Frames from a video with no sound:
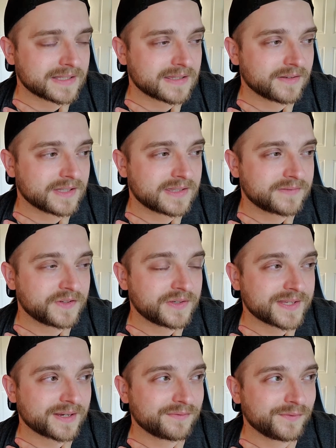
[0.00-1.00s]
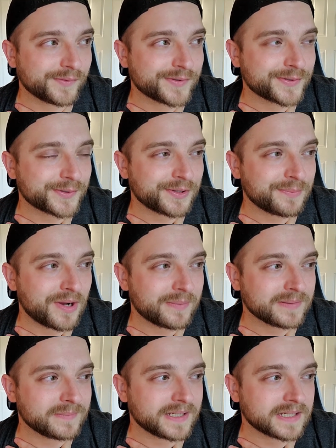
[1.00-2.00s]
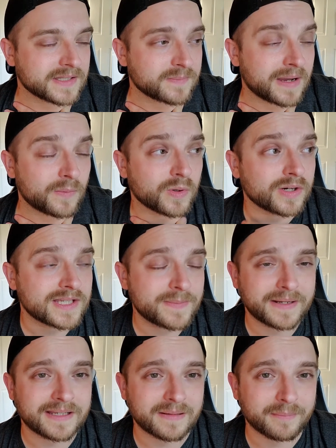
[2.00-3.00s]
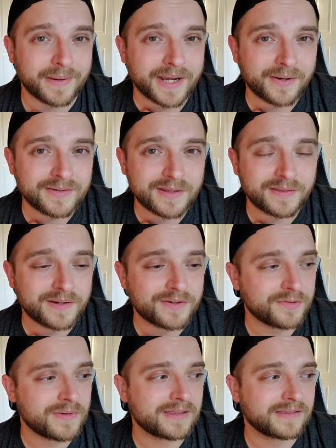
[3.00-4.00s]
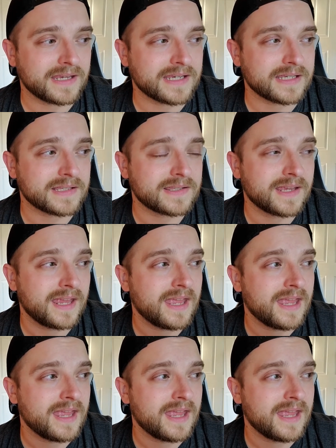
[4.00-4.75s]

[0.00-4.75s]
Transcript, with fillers: It's, it feels like a full circle moment because my work has been compared to Theodore Roethke's.